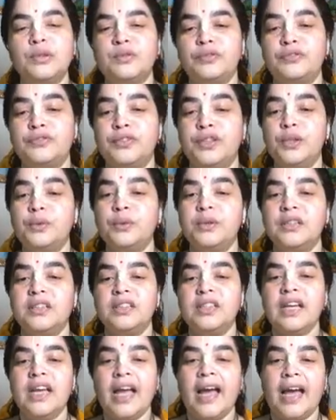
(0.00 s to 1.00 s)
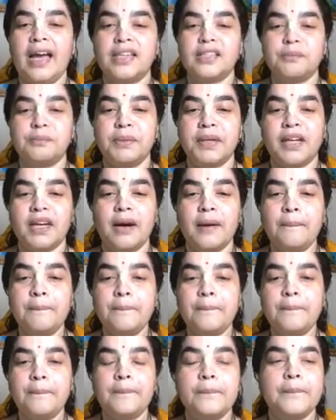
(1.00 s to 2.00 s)
fuel has become
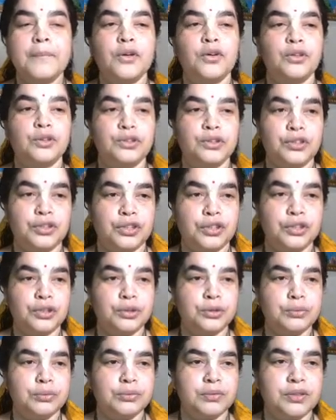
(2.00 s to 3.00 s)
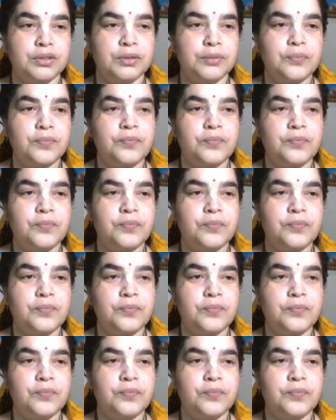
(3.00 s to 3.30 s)
consumed.